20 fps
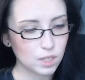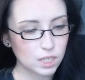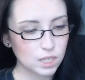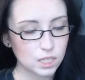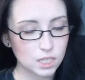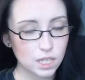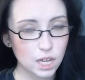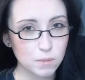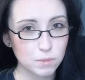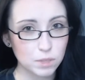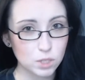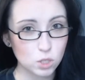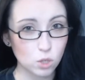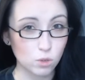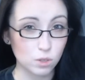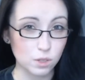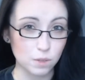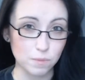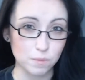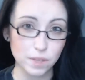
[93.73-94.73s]
at the time they
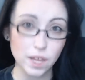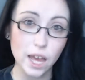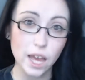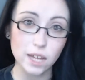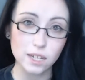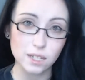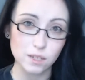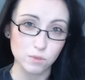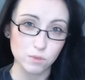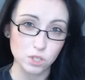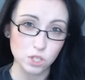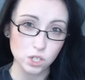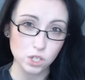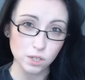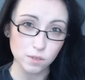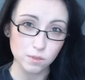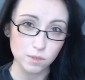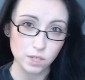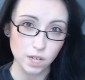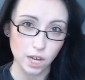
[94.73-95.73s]
told him that it was
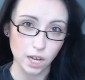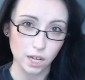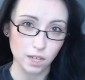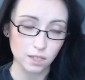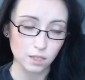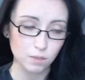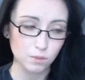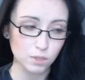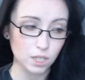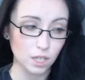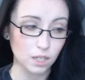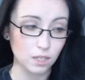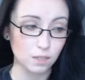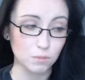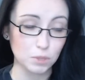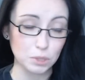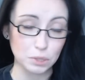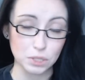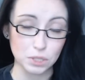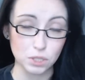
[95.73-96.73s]
Tuesday and they were telling
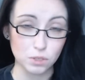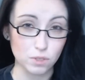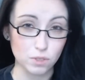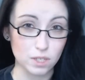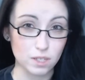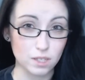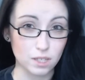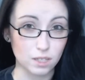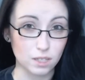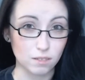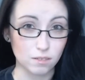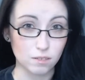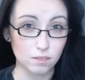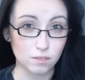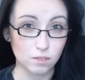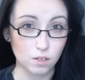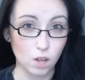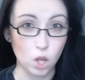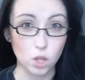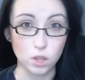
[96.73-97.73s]
him they were going to do this thing
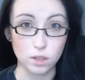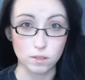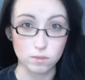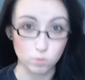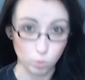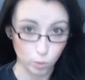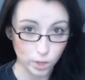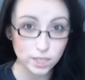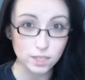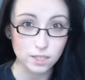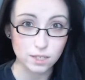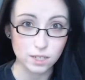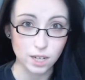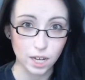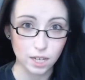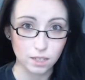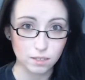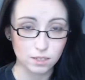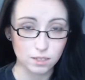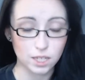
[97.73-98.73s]
on
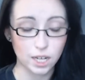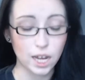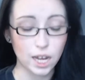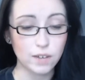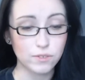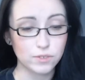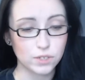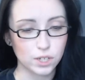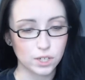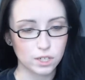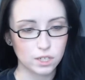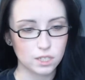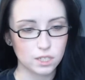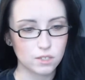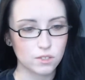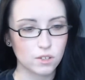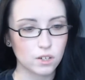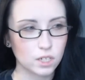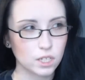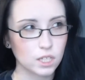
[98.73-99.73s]
Wednesday, the day after, and
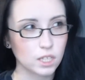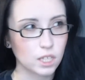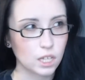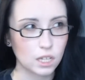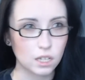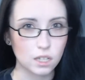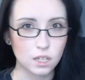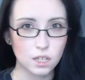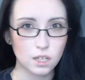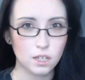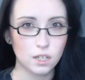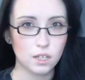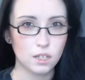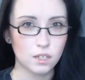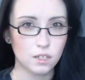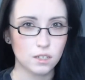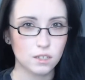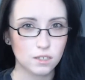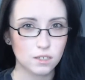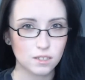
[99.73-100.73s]
he's already like
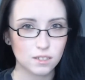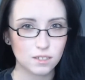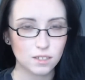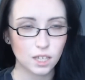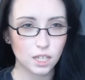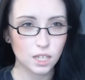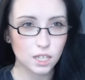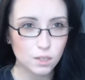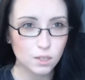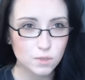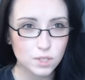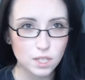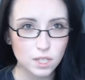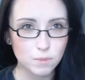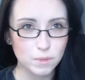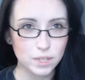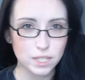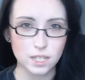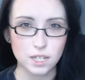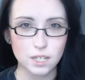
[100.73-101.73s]
like he was in
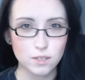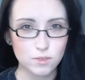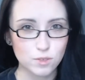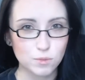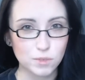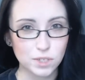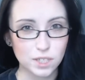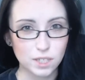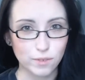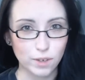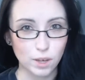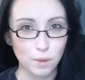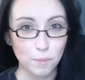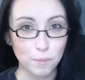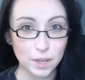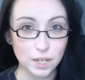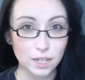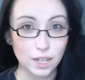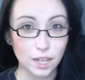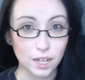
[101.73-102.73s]
the mindset he was going to be leaving
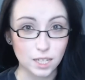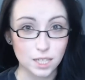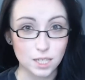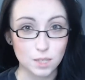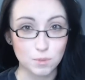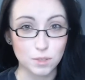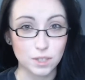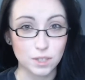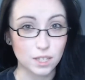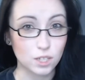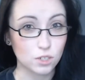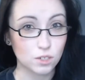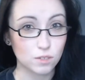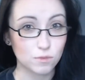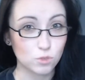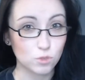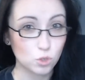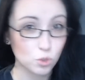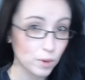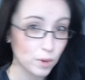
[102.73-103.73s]
on Monday and he's been there
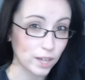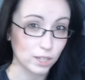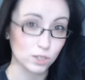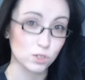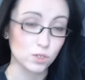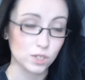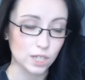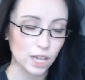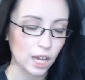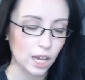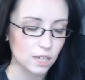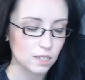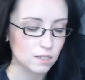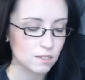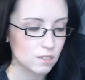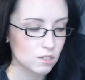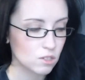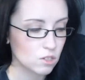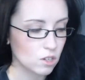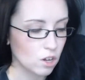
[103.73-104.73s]
two extra
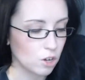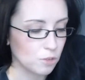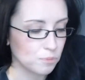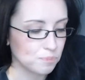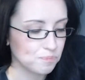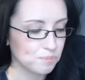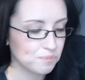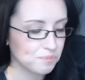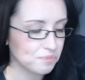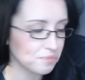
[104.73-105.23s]
days. So